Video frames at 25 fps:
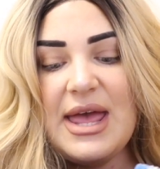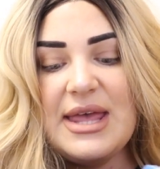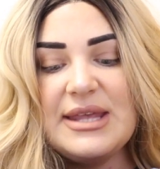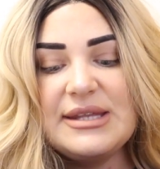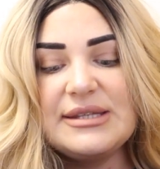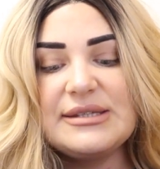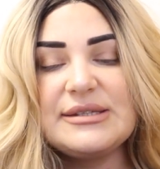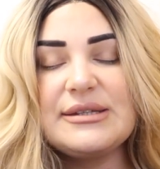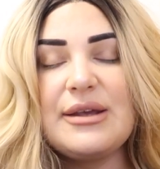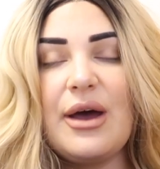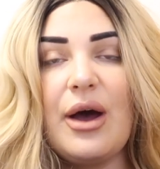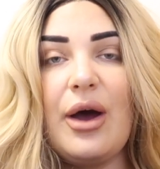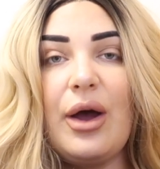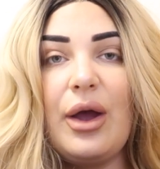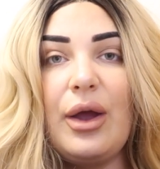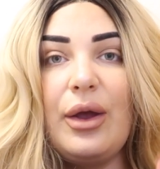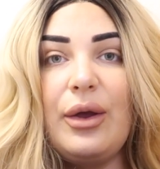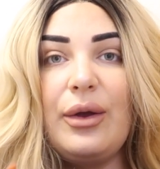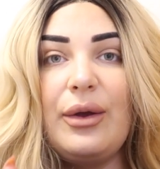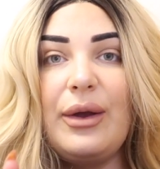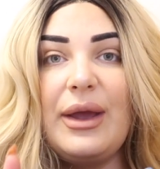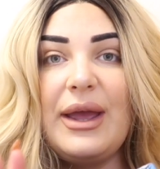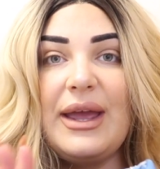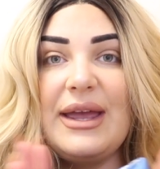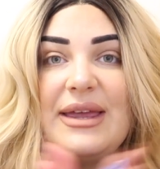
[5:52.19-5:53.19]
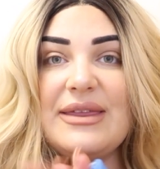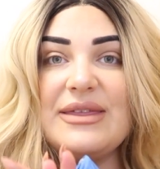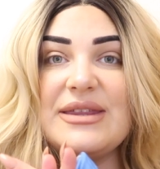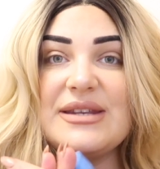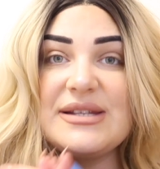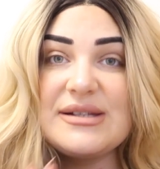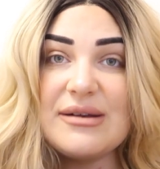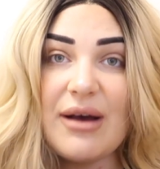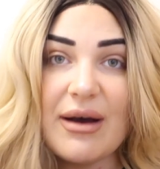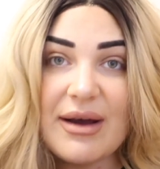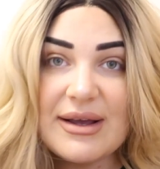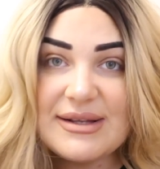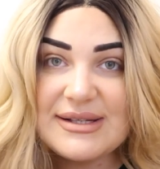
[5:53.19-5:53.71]
So the
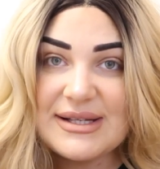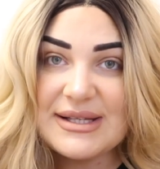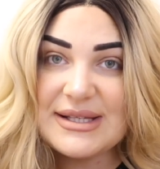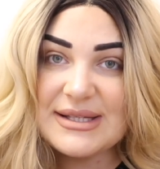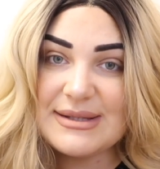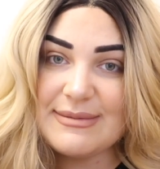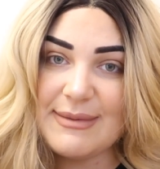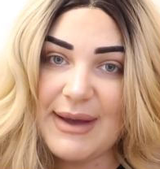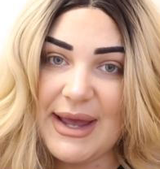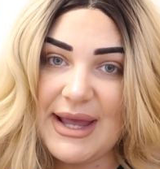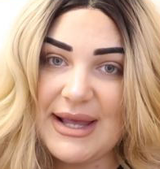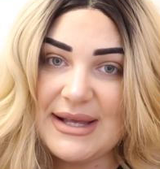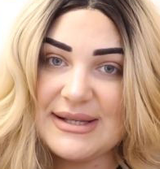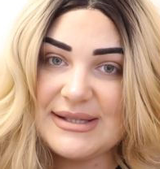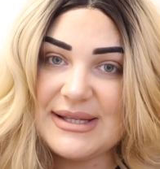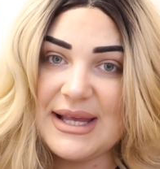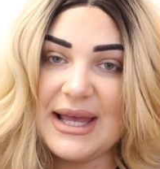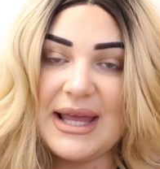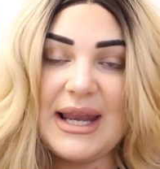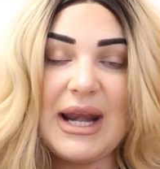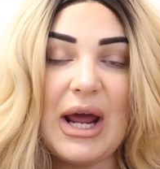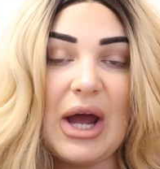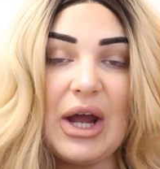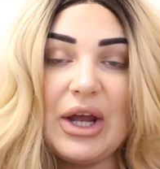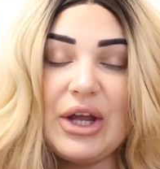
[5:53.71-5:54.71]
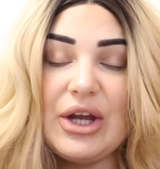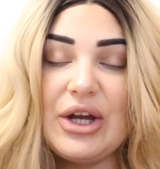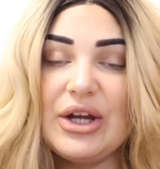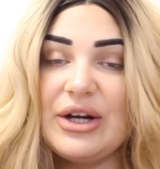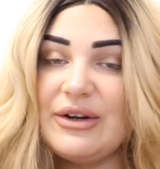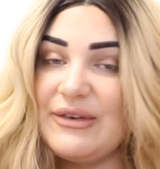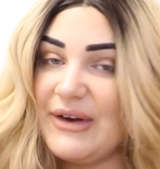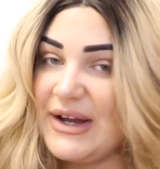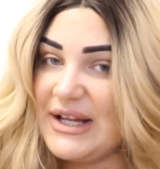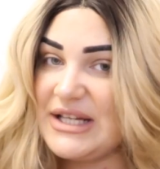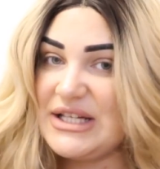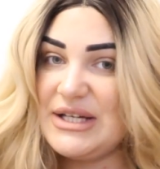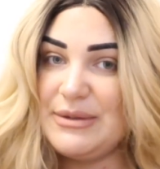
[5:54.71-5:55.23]
sizing's amazing. I could
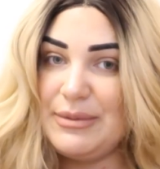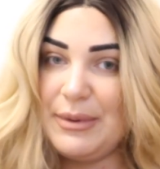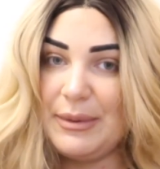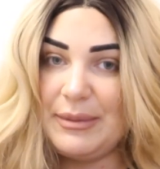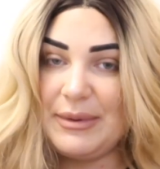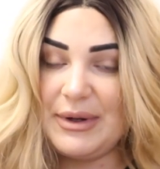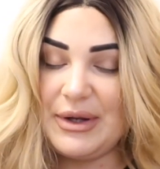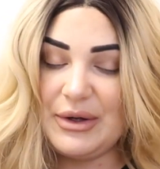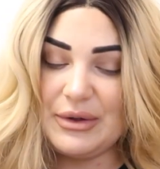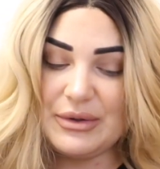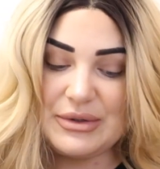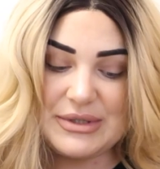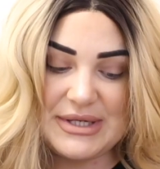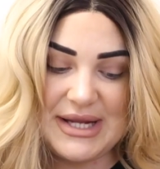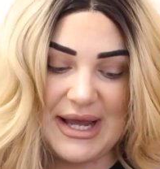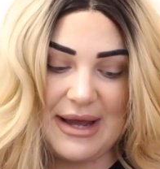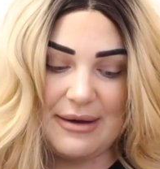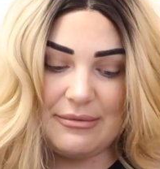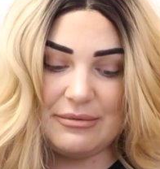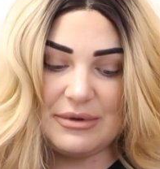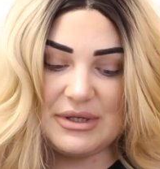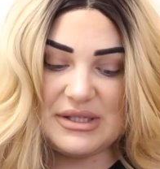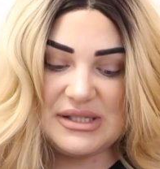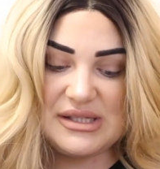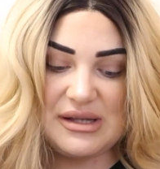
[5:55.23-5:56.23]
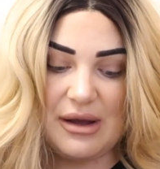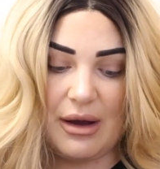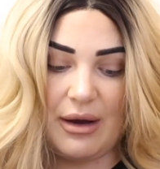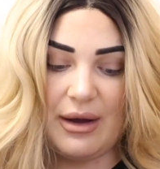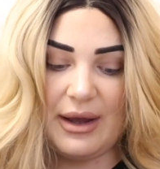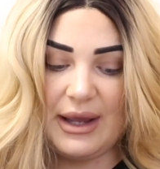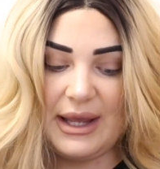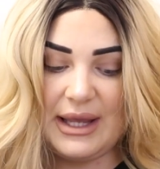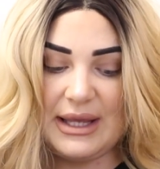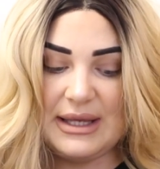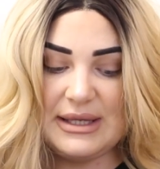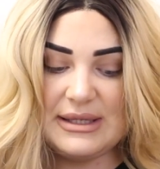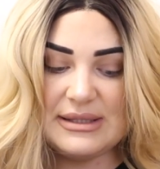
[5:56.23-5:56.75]
have actually probably gone down a
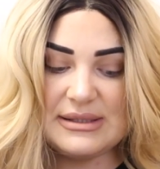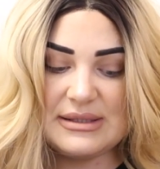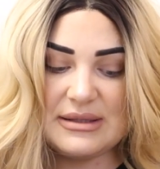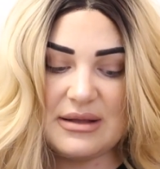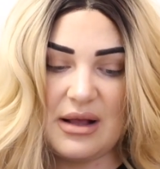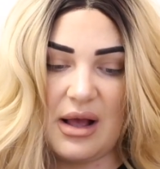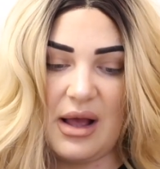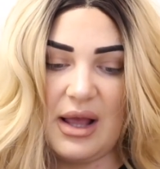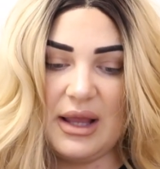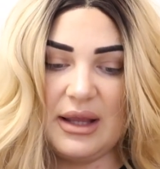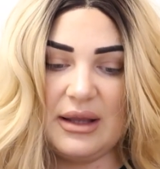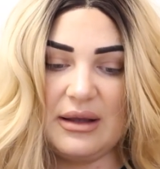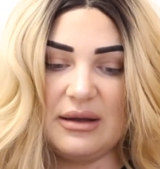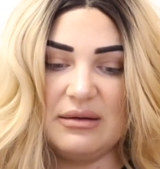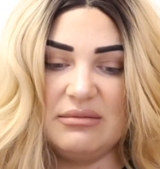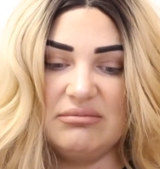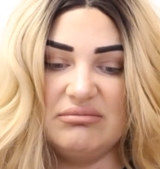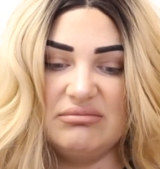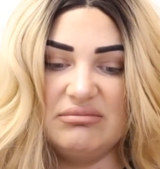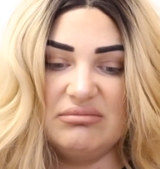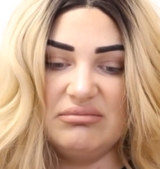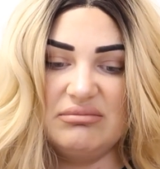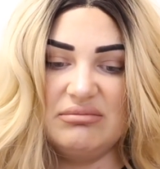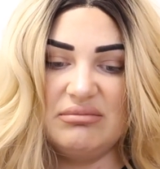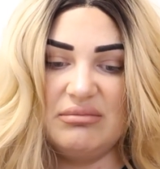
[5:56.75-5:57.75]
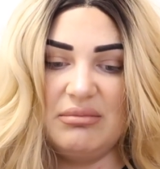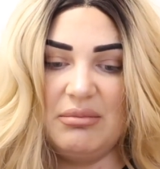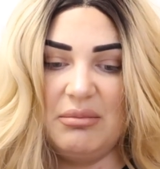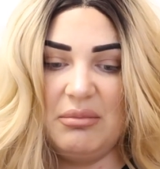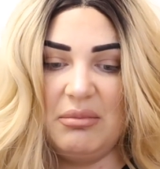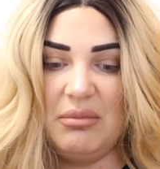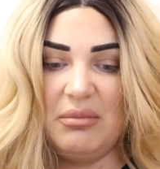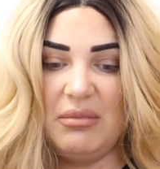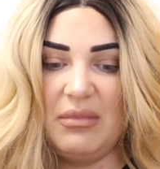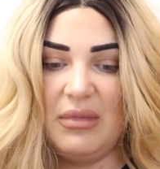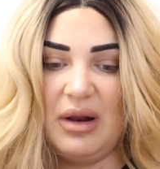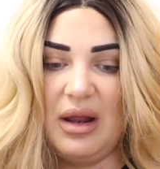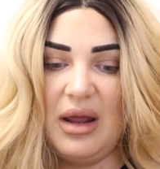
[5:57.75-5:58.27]
size like
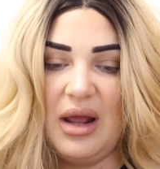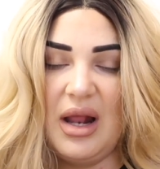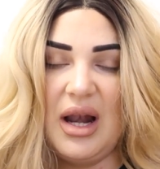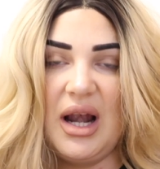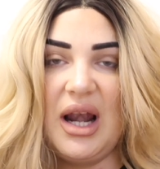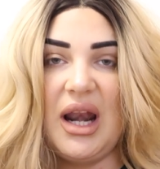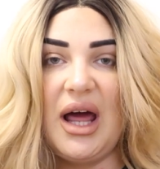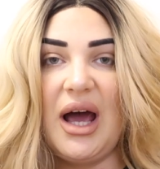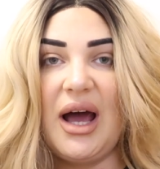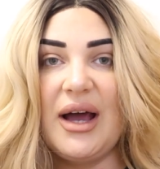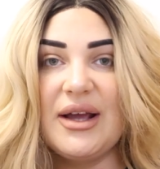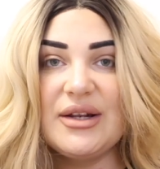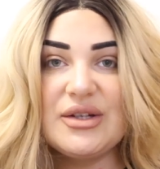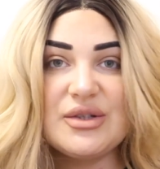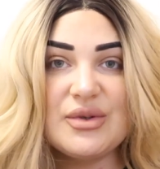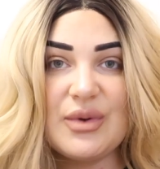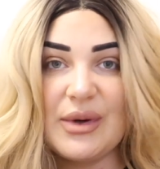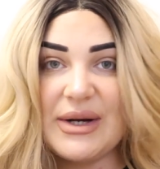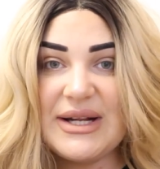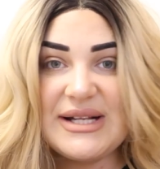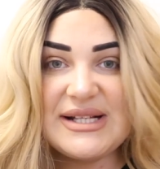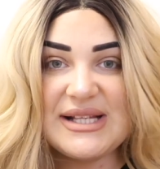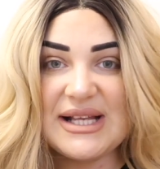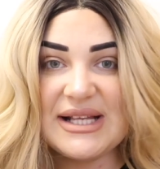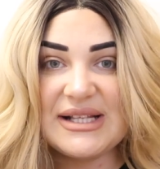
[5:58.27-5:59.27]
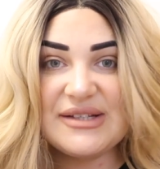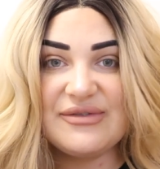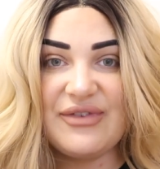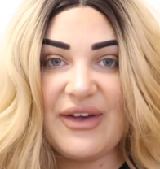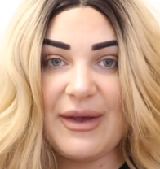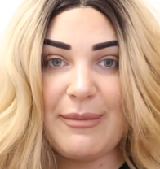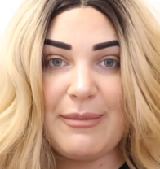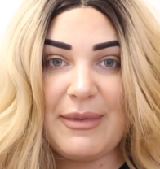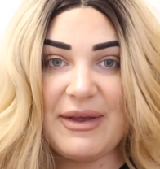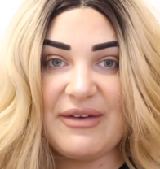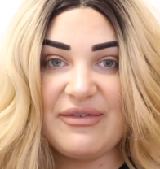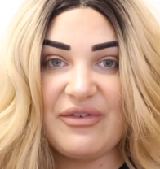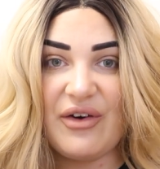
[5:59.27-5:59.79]
like 26
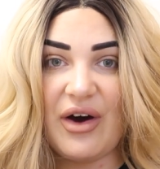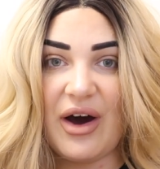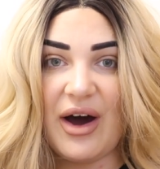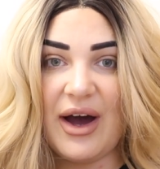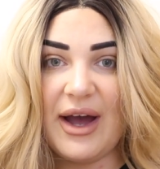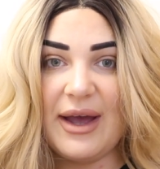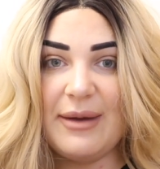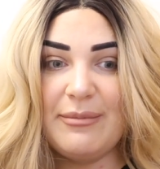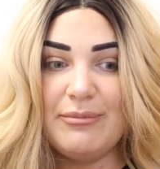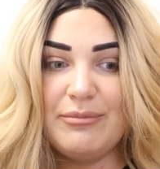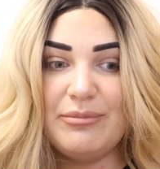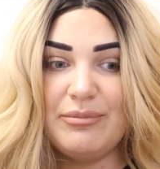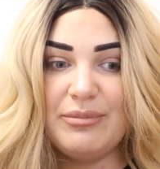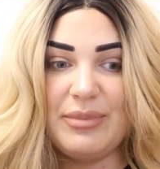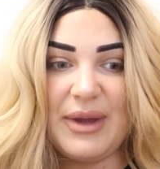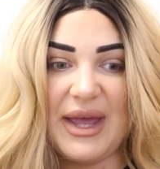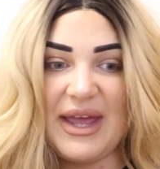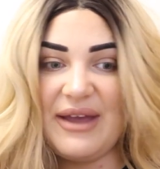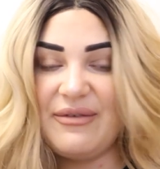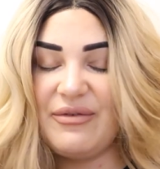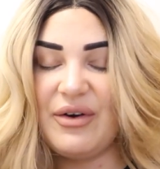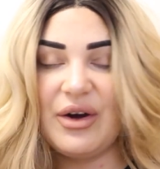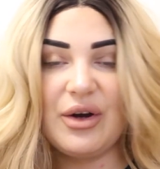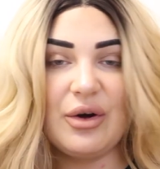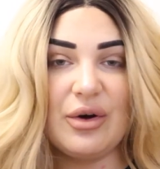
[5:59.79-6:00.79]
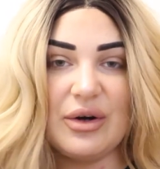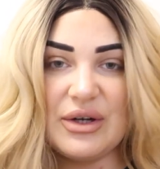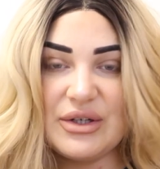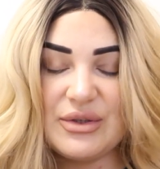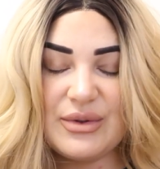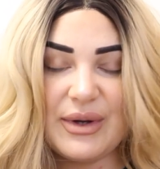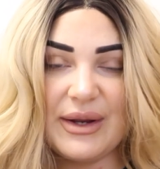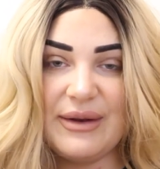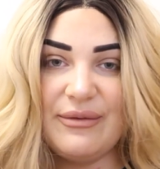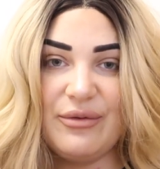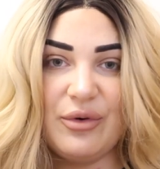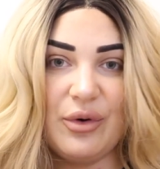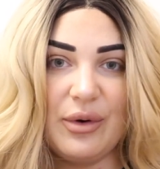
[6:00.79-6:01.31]
fit me fine but if I got a
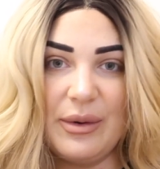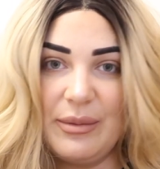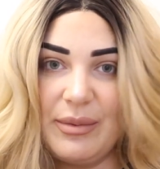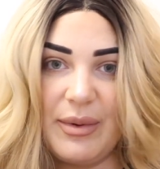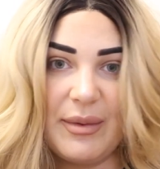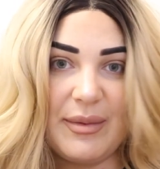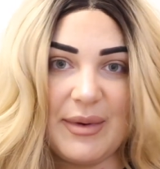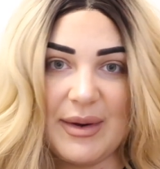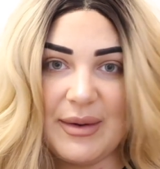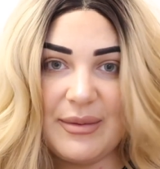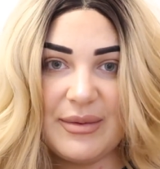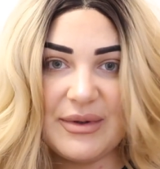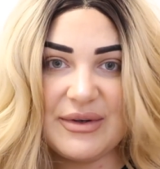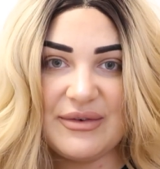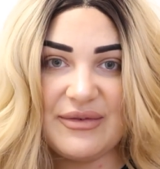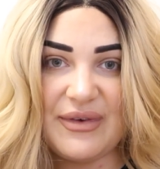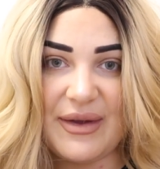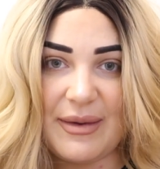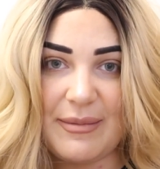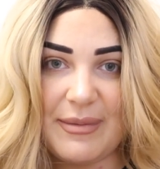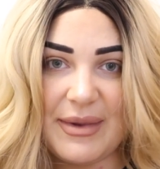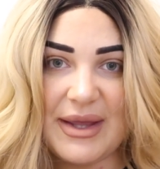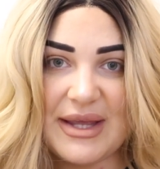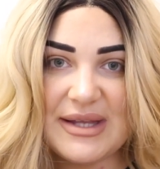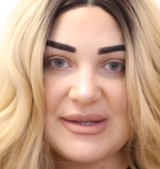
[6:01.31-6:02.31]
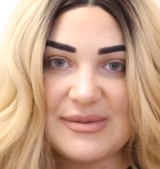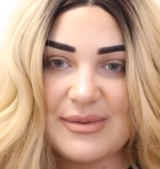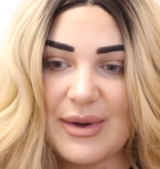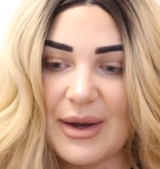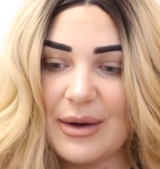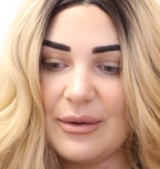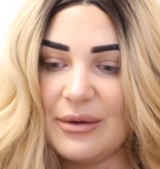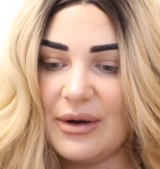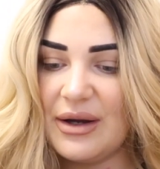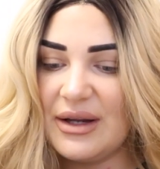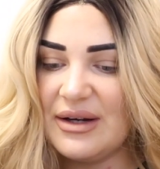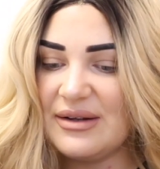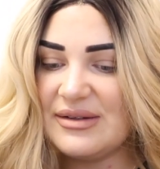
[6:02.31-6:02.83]
24 it probably would have fit me as
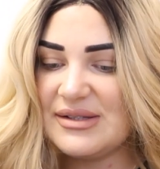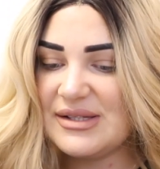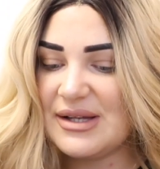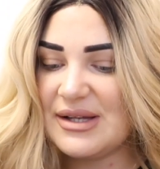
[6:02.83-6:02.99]
well kind of